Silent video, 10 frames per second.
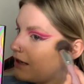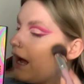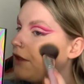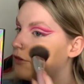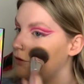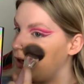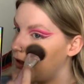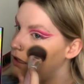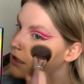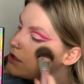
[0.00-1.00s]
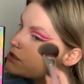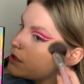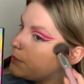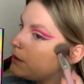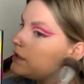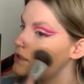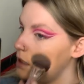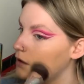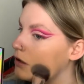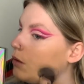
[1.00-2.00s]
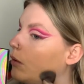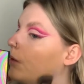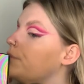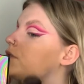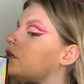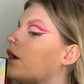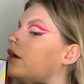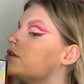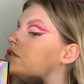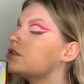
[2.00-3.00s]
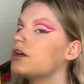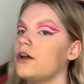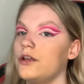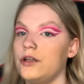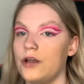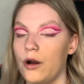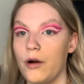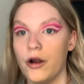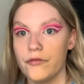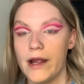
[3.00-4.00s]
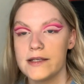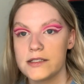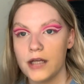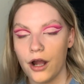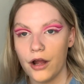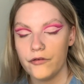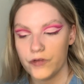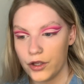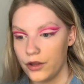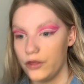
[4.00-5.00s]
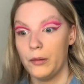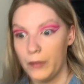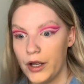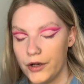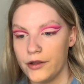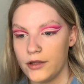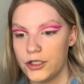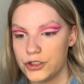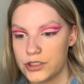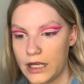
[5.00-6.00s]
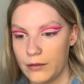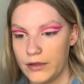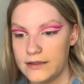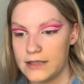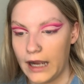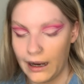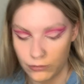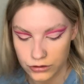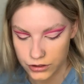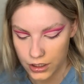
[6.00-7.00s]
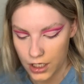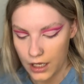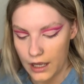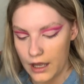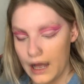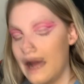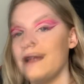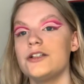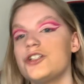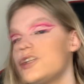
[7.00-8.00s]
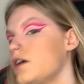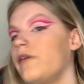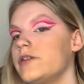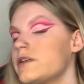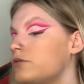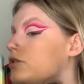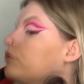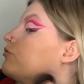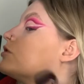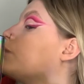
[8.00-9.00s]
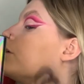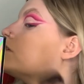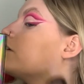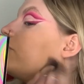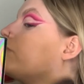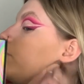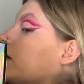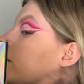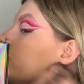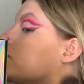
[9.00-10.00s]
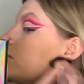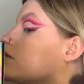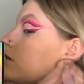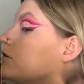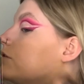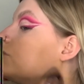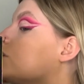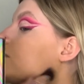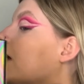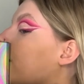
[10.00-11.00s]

Katherine. So the police then go upstairs to, you know, arrest her for the murder that had just taken place in her house. And she obviously was unresponsive because she'd